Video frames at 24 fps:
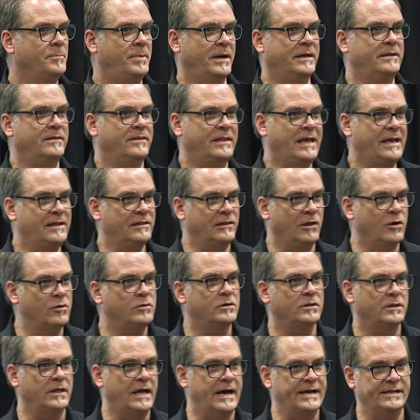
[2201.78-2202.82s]
But they
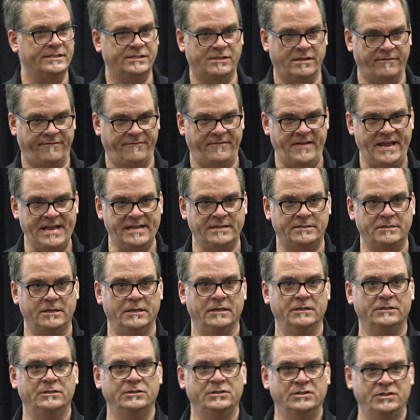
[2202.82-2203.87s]
localize the
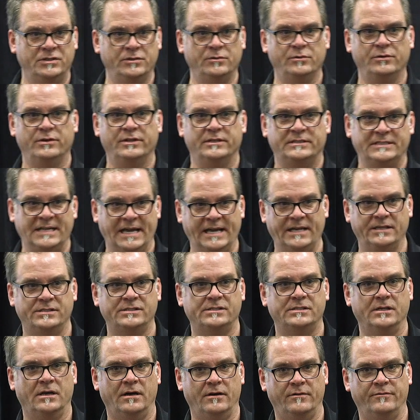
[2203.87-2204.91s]
Fanta to the
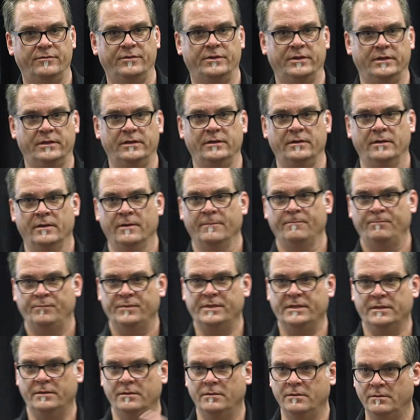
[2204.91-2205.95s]
tastes of the
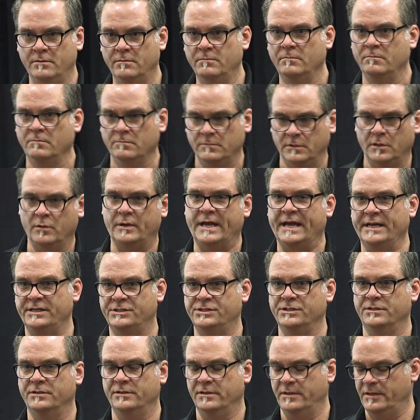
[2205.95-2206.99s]

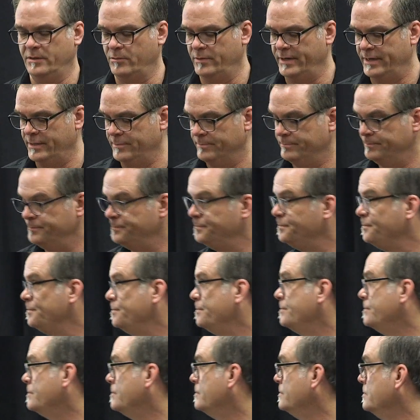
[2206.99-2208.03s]
location they're in.
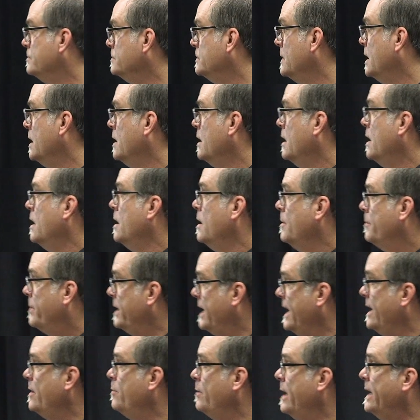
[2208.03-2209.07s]
But
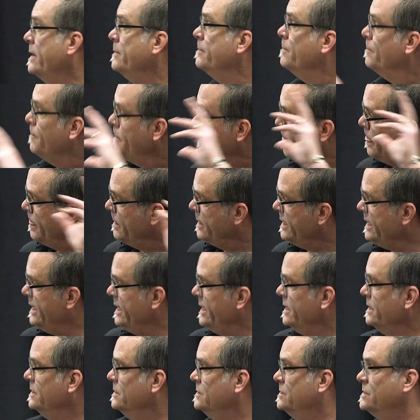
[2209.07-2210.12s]
at any rate,
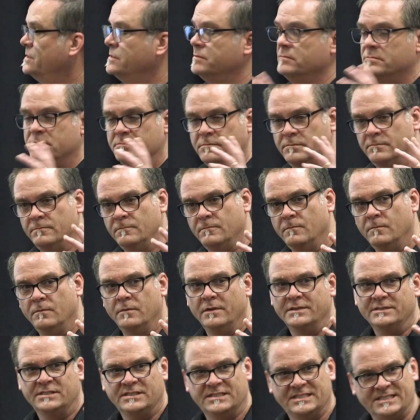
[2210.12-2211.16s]
Ian's
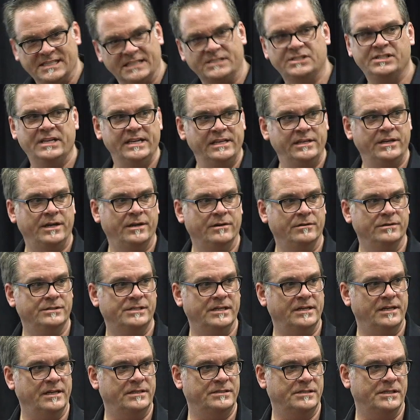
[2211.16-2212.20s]
16 years
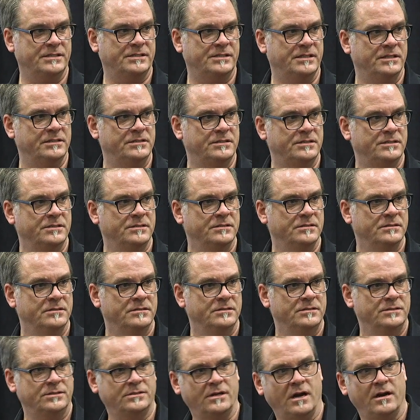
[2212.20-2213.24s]
in existence,
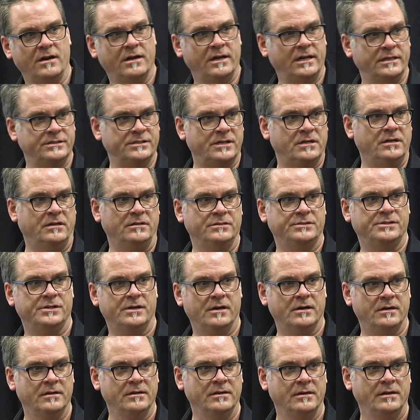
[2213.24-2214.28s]
started as a
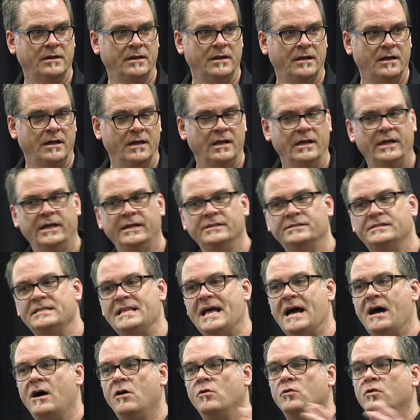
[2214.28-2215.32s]
culture, is
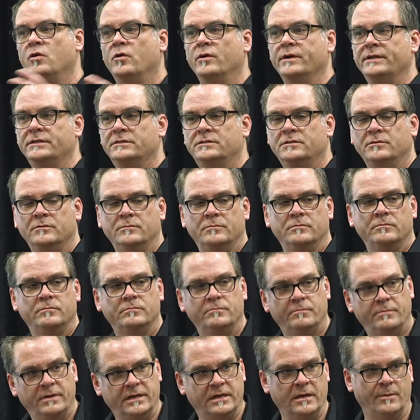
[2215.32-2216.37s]
now going to
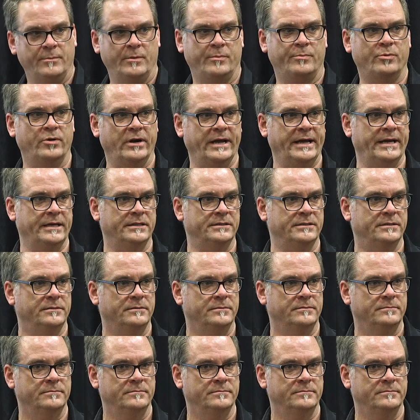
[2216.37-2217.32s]
become a brand